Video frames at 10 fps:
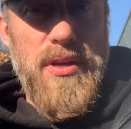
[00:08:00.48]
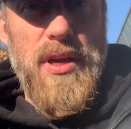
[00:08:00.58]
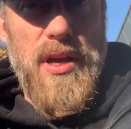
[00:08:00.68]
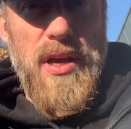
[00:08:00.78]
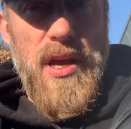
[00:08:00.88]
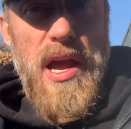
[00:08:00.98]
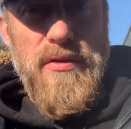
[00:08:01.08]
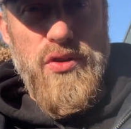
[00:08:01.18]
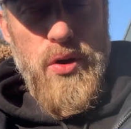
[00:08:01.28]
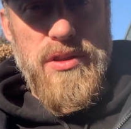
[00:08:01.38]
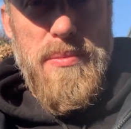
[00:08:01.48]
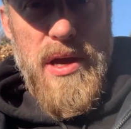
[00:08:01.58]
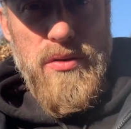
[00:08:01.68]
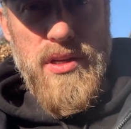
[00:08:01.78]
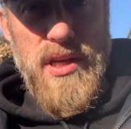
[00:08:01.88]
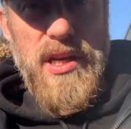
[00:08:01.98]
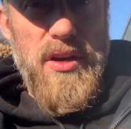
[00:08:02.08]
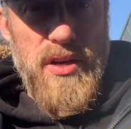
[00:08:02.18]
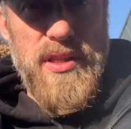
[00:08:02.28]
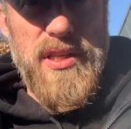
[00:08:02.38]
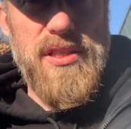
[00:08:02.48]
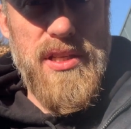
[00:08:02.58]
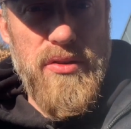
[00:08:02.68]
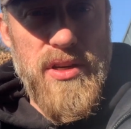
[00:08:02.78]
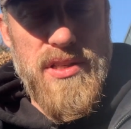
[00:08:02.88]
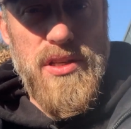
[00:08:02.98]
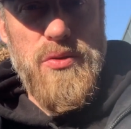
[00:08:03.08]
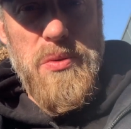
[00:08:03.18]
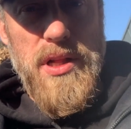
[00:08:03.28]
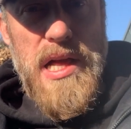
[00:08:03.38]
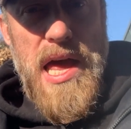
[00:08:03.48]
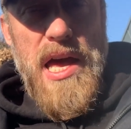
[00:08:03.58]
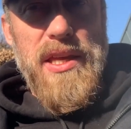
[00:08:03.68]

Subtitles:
I've talked about here in this series as well,